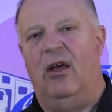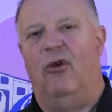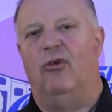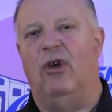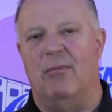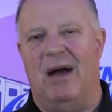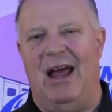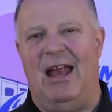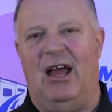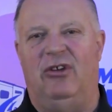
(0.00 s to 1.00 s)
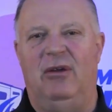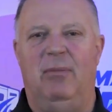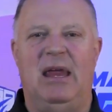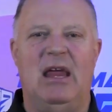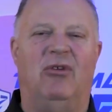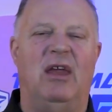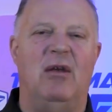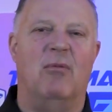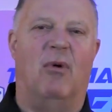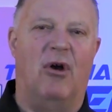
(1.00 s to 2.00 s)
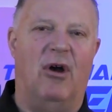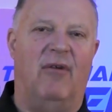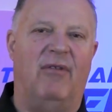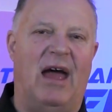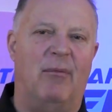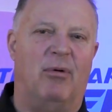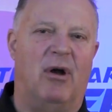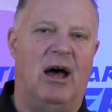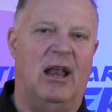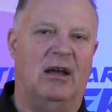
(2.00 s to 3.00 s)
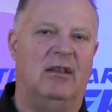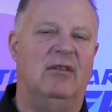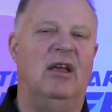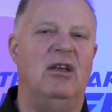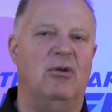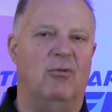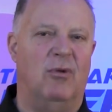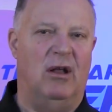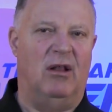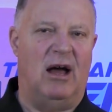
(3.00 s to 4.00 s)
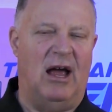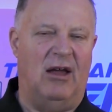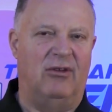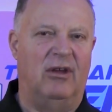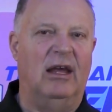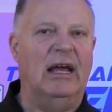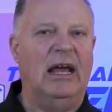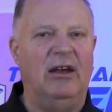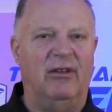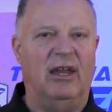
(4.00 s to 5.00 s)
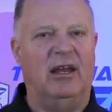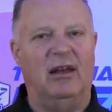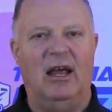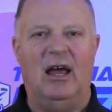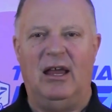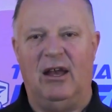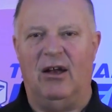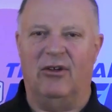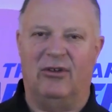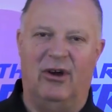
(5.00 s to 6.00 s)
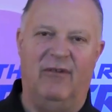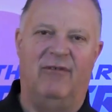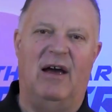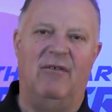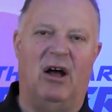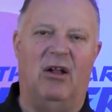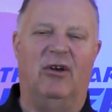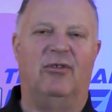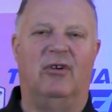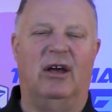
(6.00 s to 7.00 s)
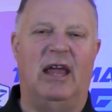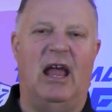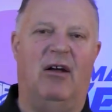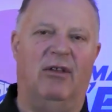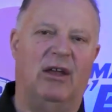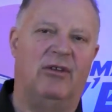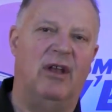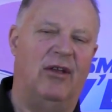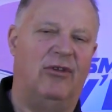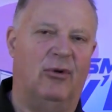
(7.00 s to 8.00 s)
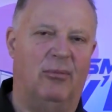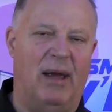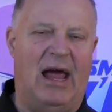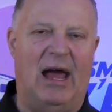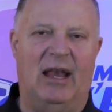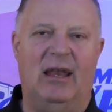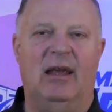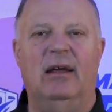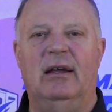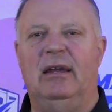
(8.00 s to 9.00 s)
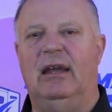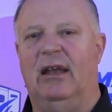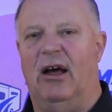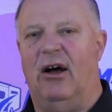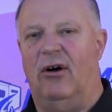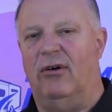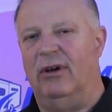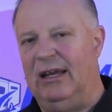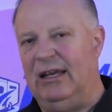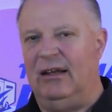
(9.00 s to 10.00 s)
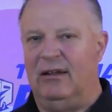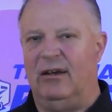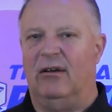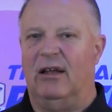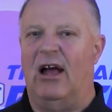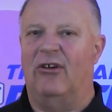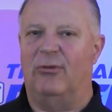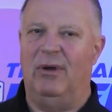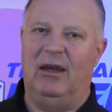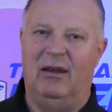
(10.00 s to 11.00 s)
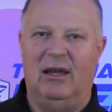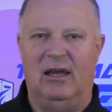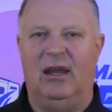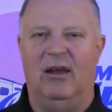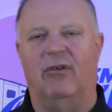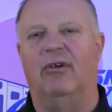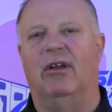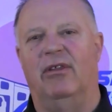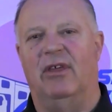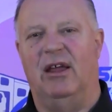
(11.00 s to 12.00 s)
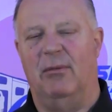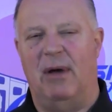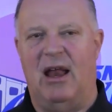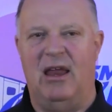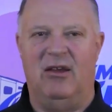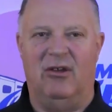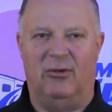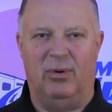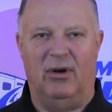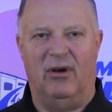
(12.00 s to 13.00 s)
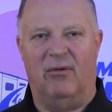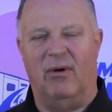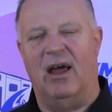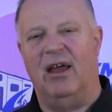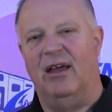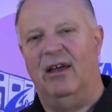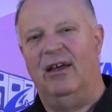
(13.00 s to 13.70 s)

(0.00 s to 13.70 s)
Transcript: So you might actually be using more of that product than you realize. And you're thinking, it's $35 for a gallon, that's not so bad, and it'll last me. You don't really think about it, you just put it away.